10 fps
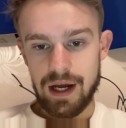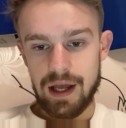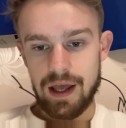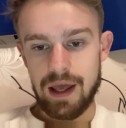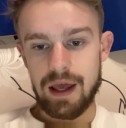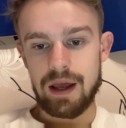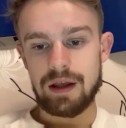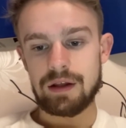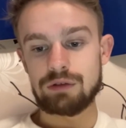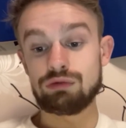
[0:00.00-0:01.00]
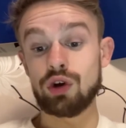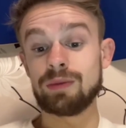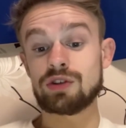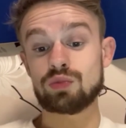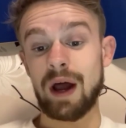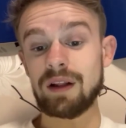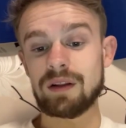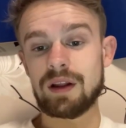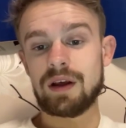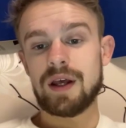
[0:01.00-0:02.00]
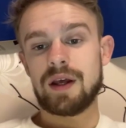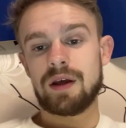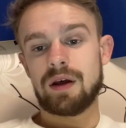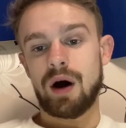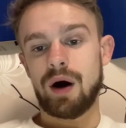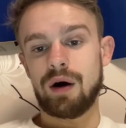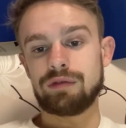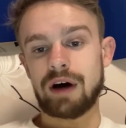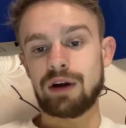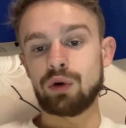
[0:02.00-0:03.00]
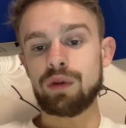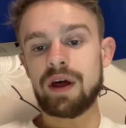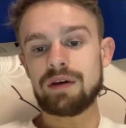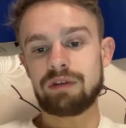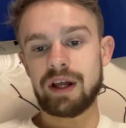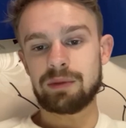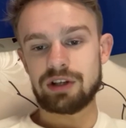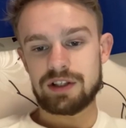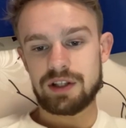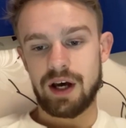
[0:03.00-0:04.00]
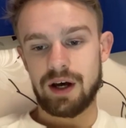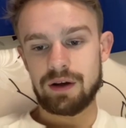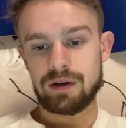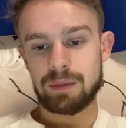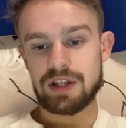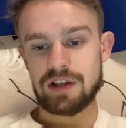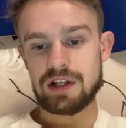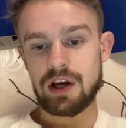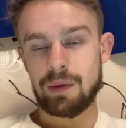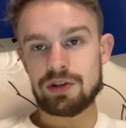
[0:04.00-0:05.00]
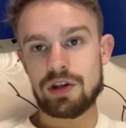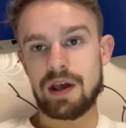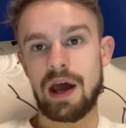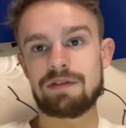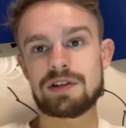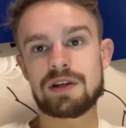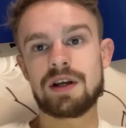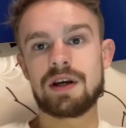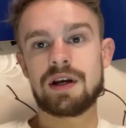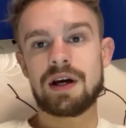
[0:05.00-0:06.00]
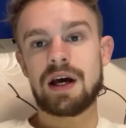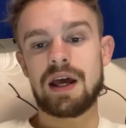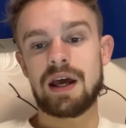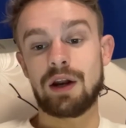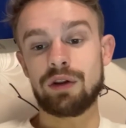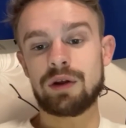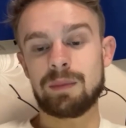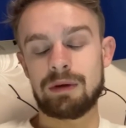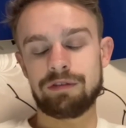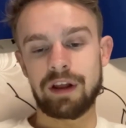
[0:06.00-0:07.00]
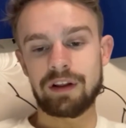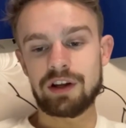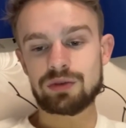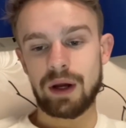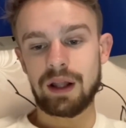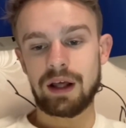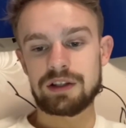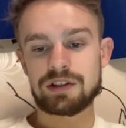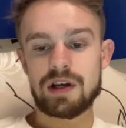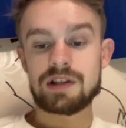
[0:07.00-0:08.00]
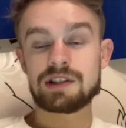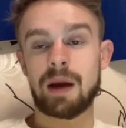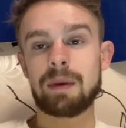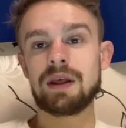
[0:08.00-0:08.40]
rumours as well of another Real Madrid star potentially coming to Everton, another midfielder as well, as Sammy